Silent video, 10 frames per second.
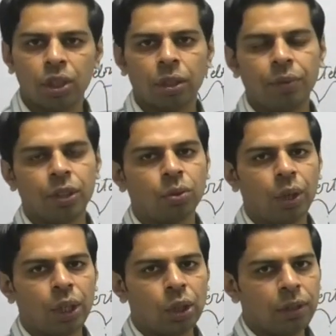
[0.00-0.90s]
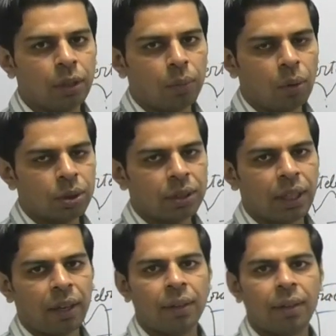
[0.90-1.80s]
which is going to be the most
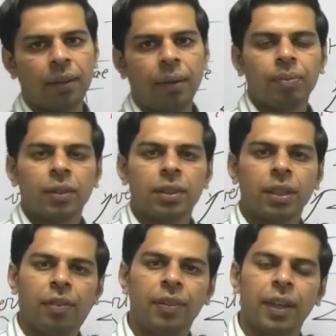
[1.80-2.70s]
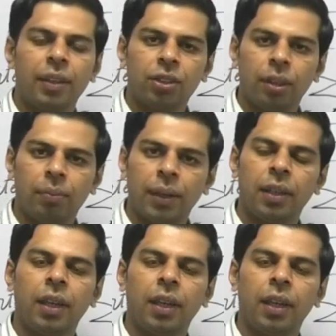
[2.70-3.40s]
ever significant achievement in,